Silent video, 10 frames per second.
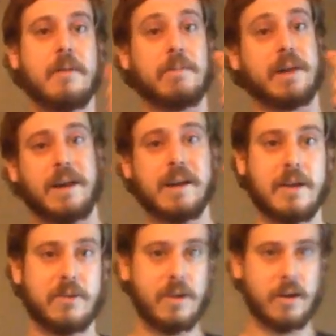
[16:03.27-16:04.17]
But like
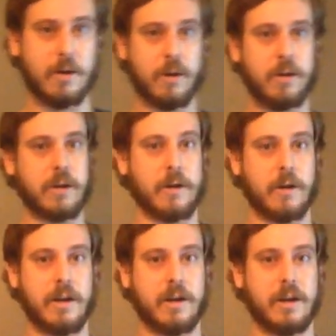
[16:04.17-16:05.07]
I said
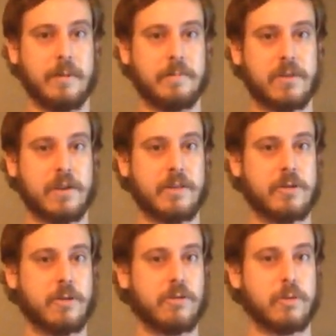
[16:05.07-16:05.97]
earlier,
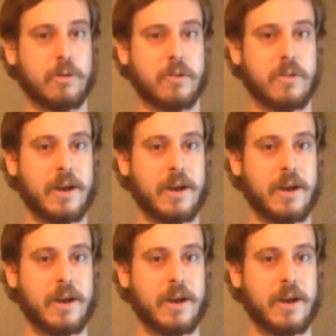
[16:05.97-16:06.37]
South Coast Swords is